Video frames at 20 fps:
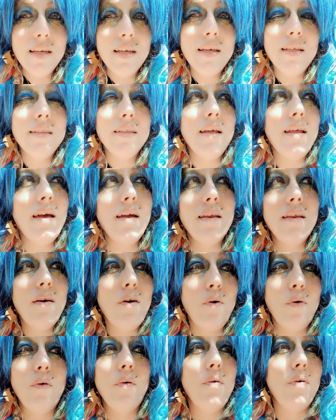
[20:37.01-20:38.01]
They're like,
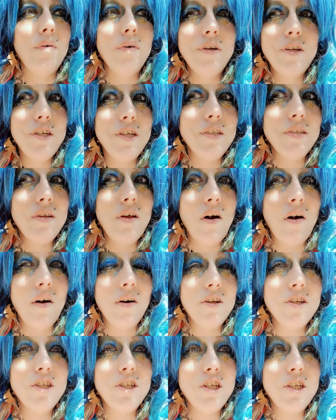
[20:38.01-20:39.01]
no, she's not.
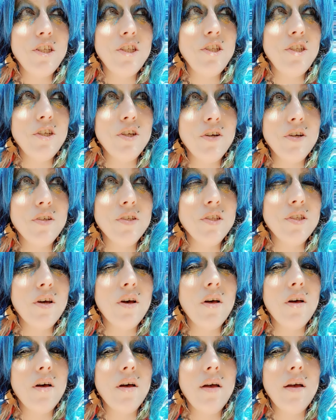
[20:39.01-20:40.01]
She's just
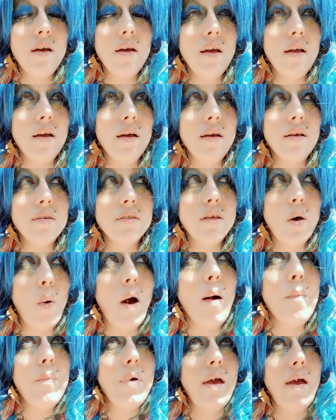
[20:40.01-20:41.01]
so
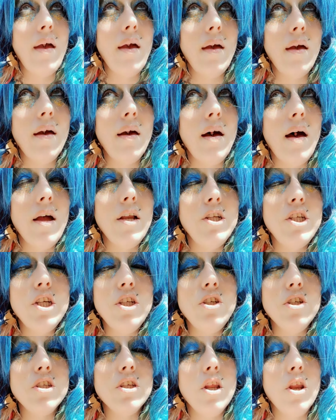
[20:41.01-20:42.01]
happy, and she
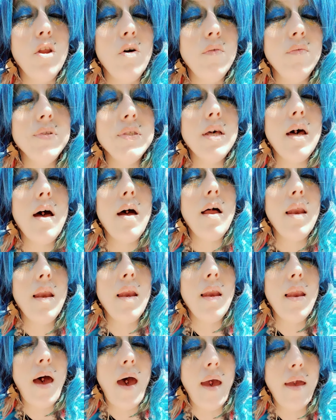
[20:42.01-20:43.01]
just loves
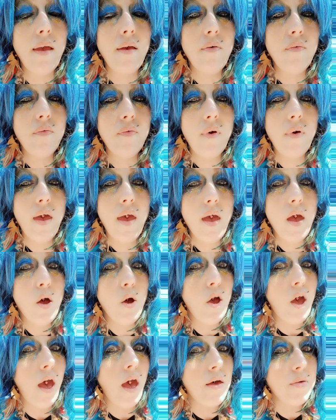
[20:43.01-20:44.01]
life,
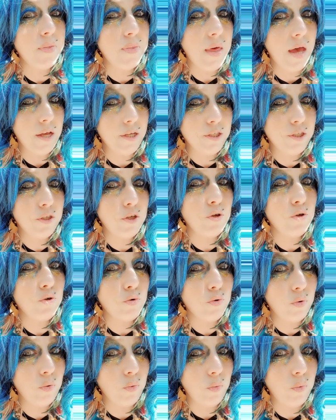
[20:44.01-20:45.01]
and that's true.